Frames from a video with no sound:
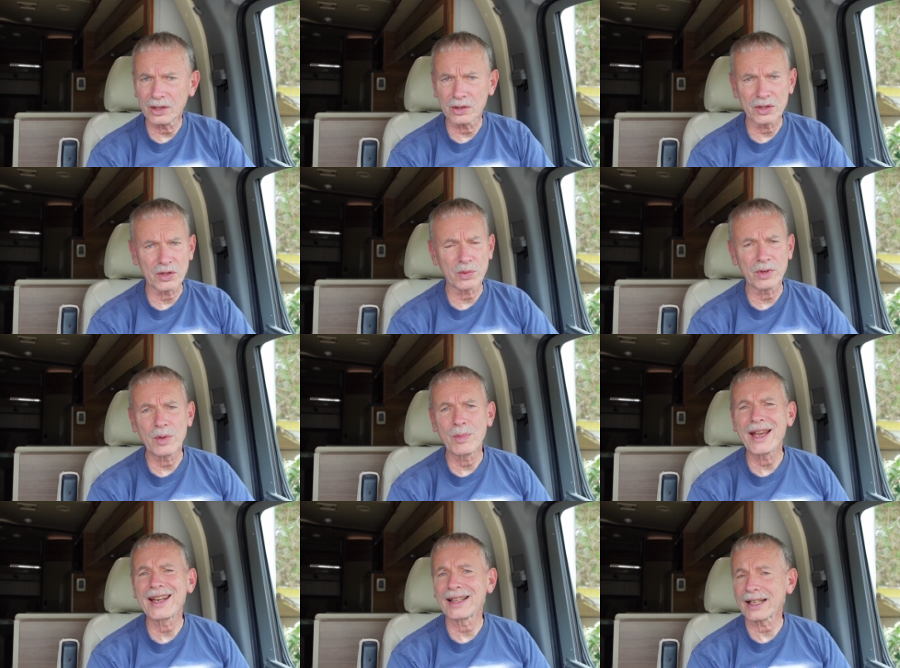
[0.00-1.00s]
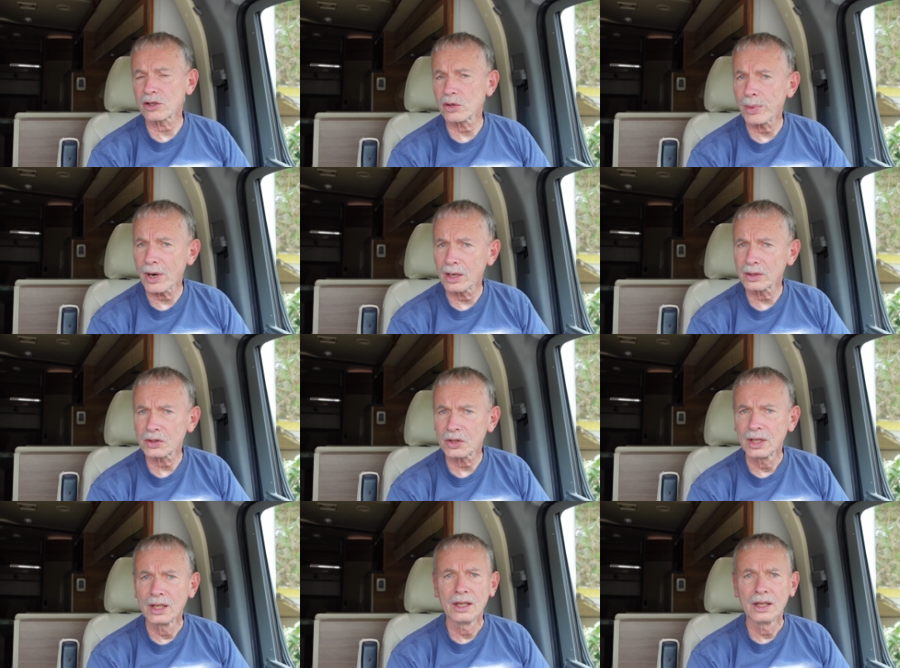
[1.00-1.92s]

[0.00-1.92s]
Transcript: there's three main electrical parts.